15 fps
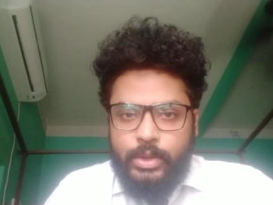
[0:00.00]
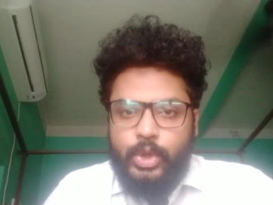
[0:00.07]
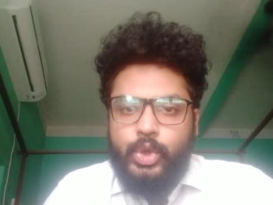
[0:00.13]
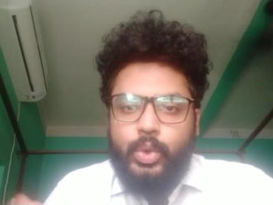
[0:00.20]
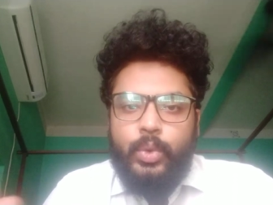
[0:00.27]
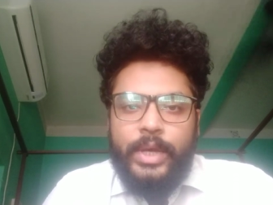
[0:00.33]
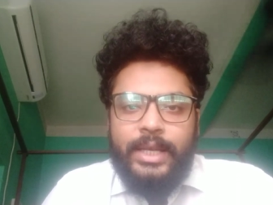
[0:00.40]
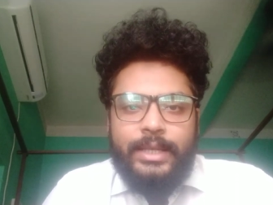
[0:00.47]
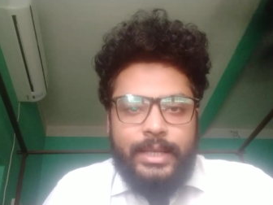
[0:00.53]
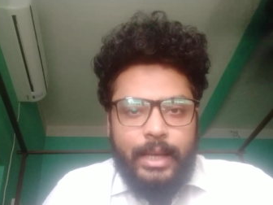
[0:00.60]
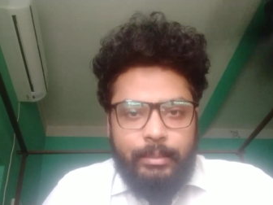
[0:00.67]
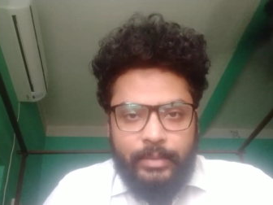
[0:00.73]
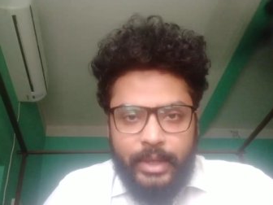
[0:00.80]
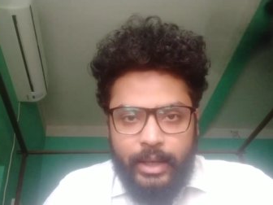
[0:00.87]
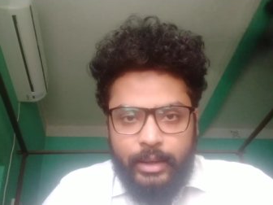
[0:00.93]
doing
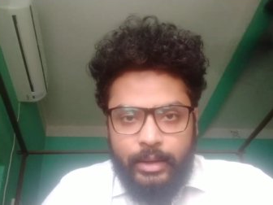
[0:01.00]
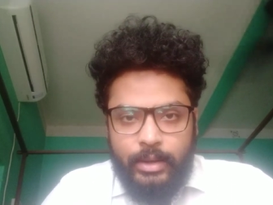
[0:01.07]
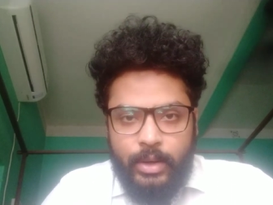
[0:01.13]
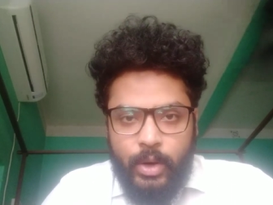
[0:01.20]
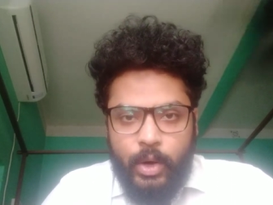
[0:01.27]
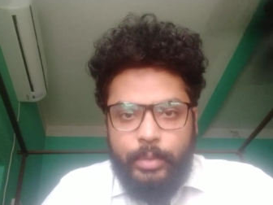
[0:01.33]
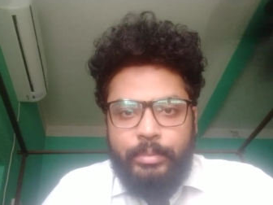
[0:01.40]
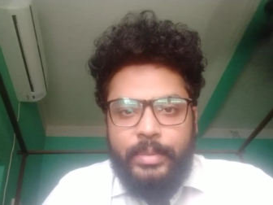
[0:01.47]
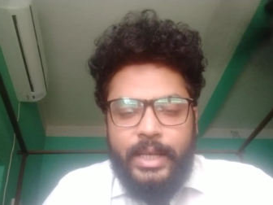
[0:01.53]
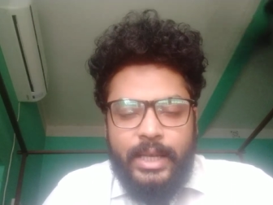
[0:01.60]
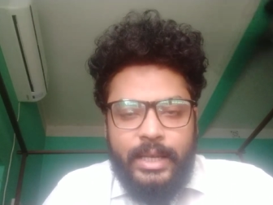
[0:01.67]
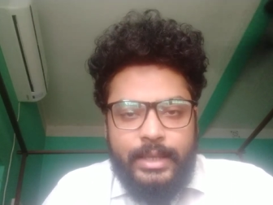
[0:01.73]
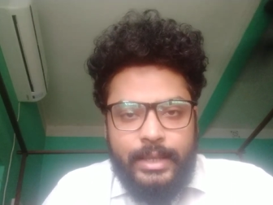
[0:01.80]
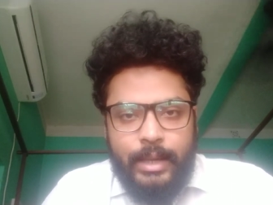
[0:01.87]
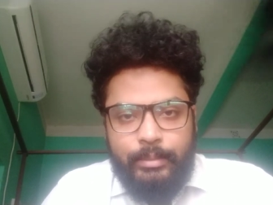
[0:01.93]
something or
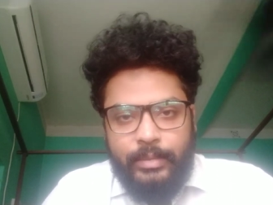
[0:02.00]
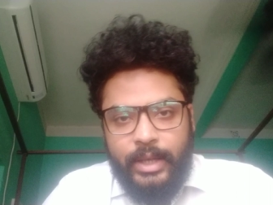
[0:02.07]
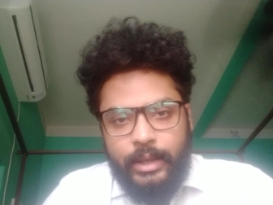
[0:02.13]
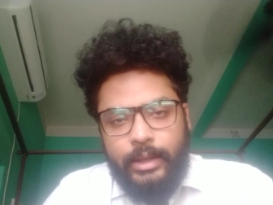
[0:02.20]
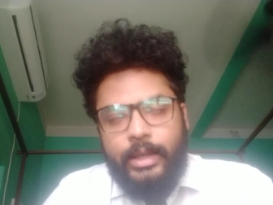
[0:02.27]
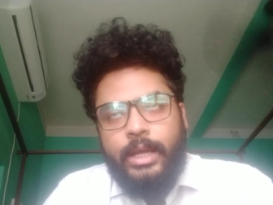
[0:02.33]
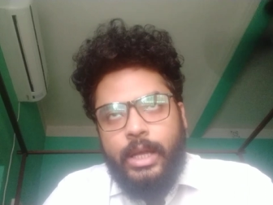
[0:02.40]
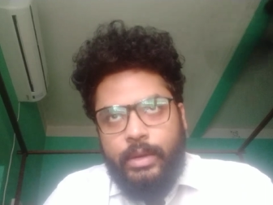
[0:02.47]
being something